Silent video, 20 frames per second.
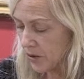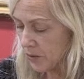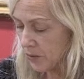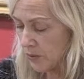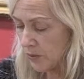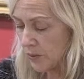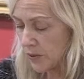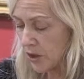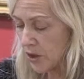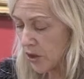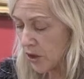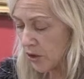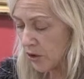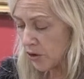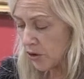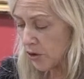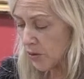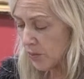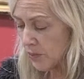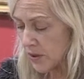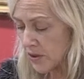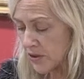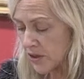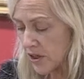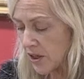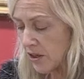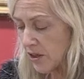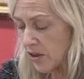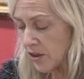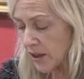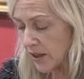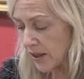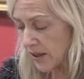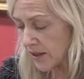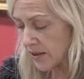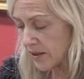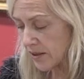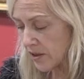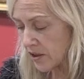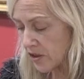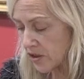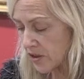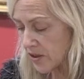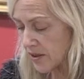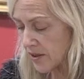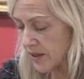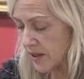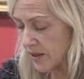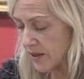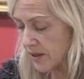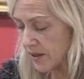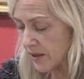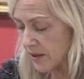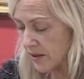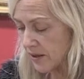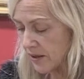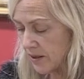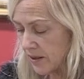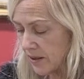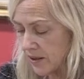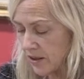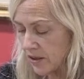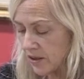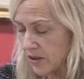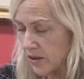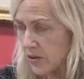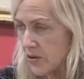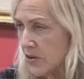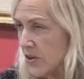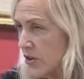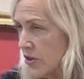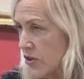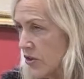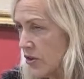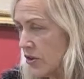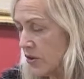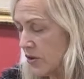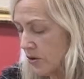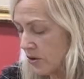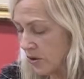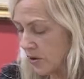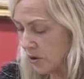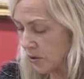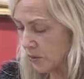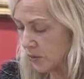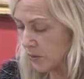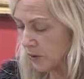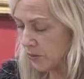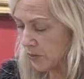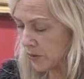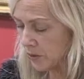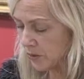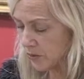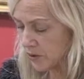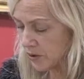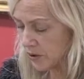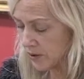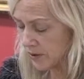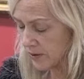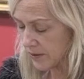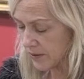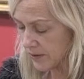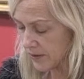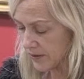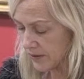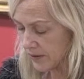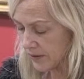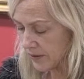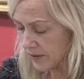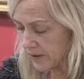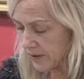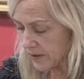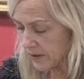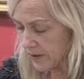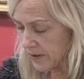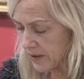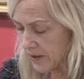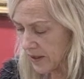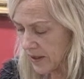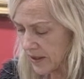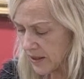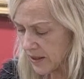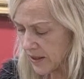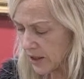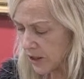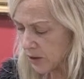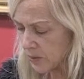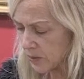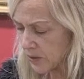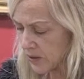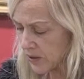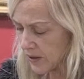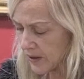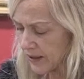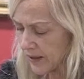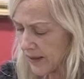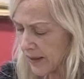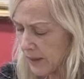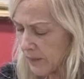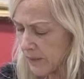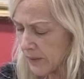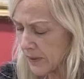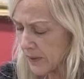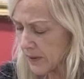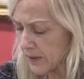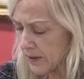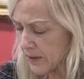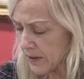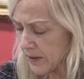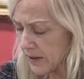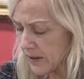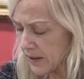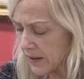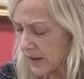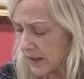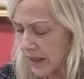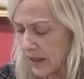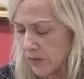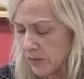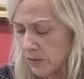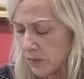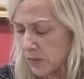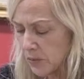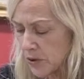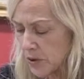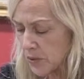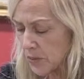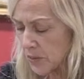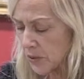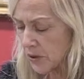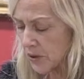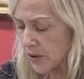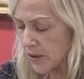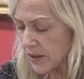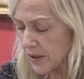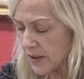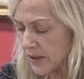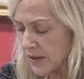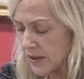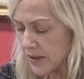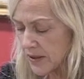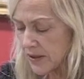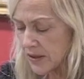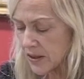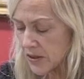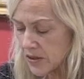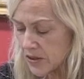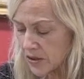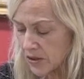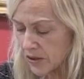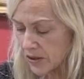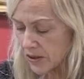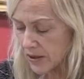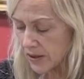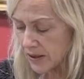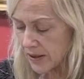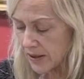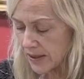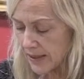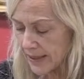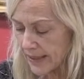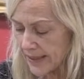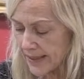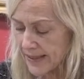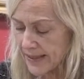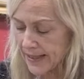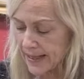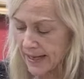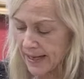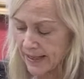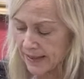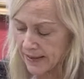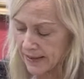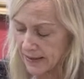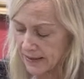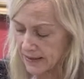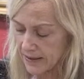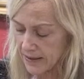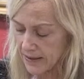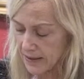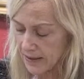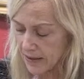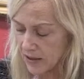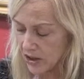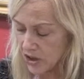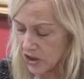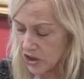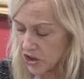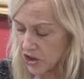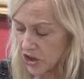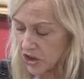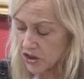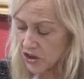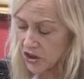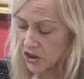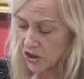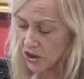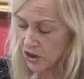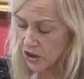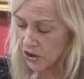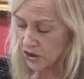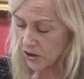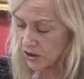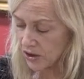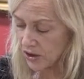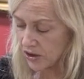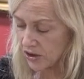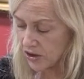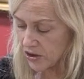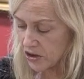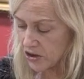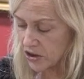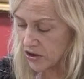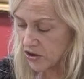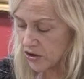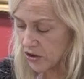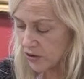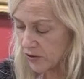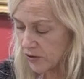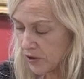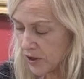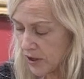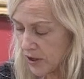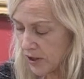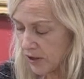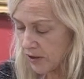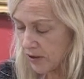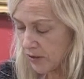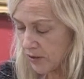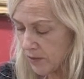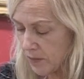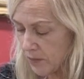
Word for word: When we go, you must not look at us, she said. No, sister, we won't. Then a terrible thing happened. Catherine whispered, Sister, it's Agnes. She has gone, just over there.